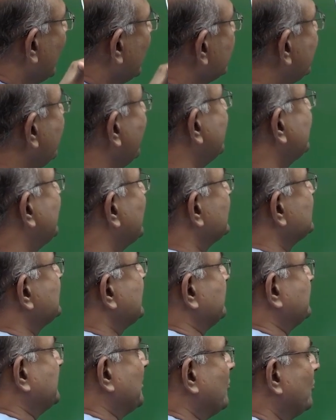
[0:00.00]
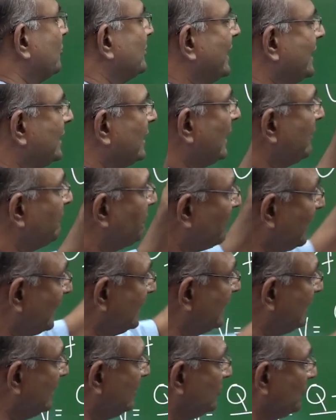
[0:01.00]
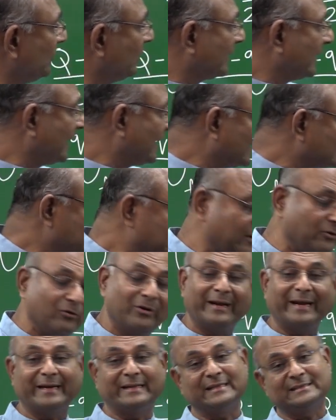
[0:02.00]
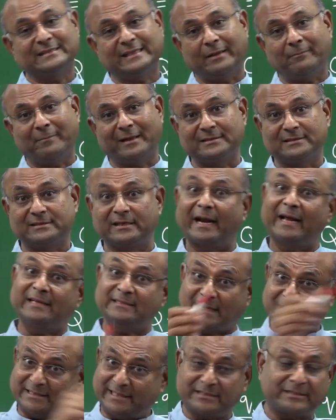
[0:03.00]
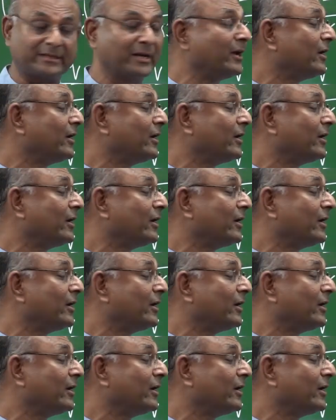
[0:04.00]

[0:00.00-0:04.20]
Take that and substitute that, and finally you will realize that you will get the same answer. I suggest